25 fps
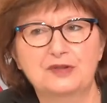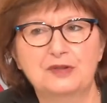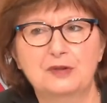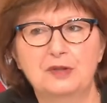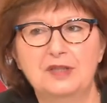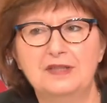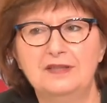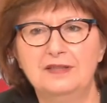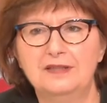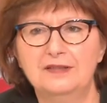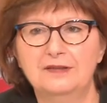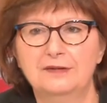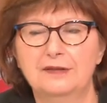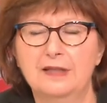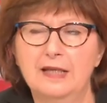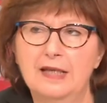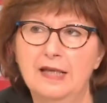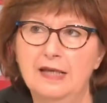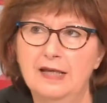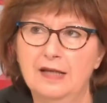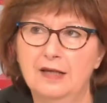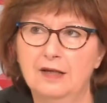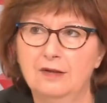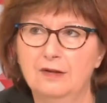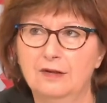So it is
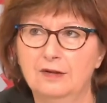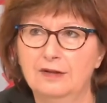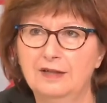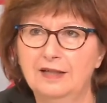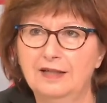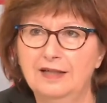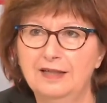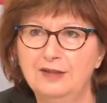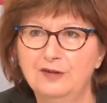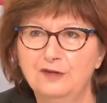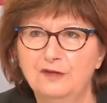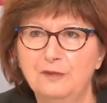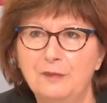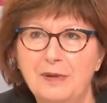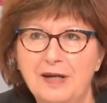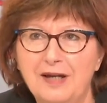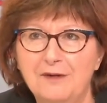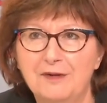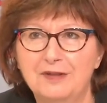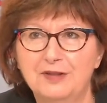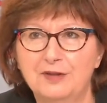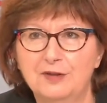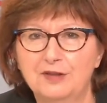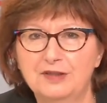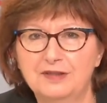a kind of
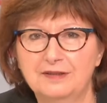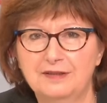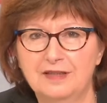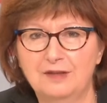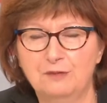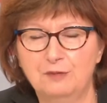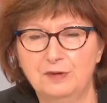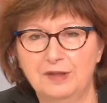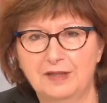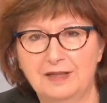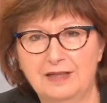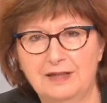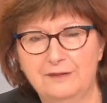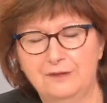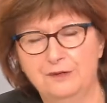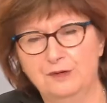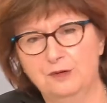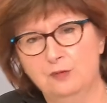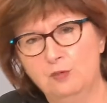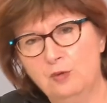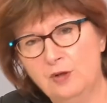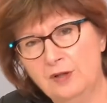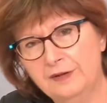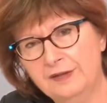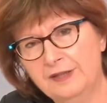paradox that we have on
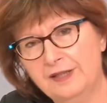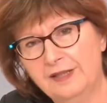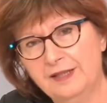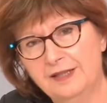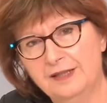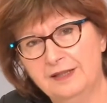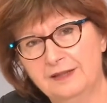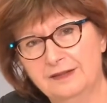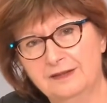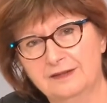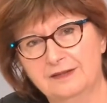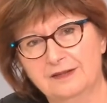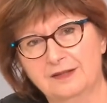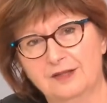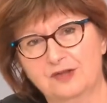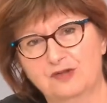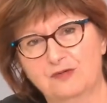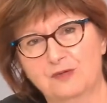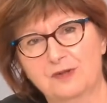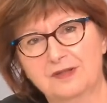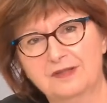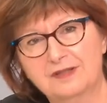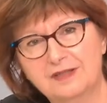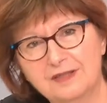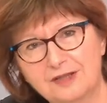the one hand a
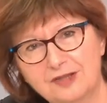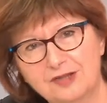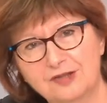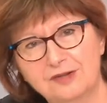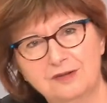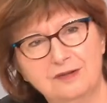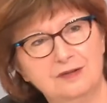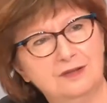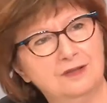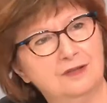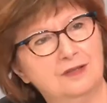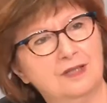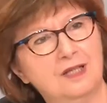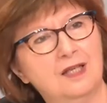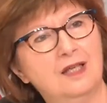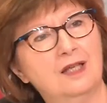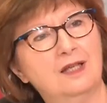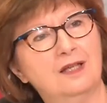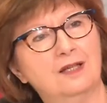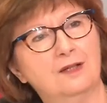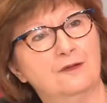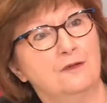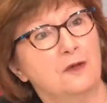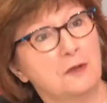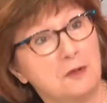tradition,
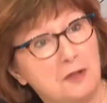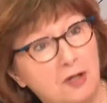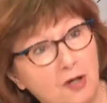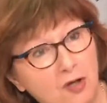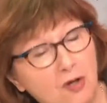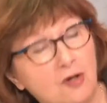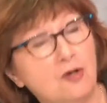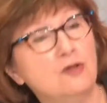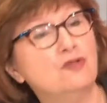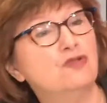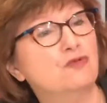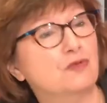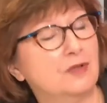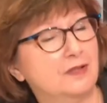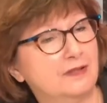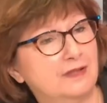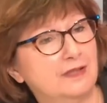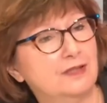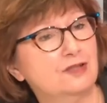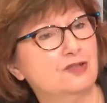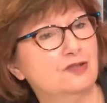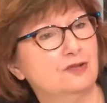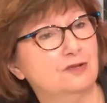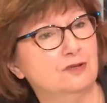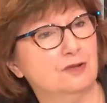a very long
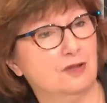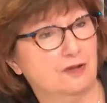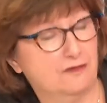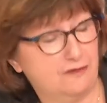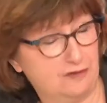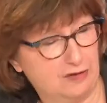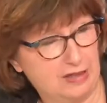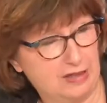tradition of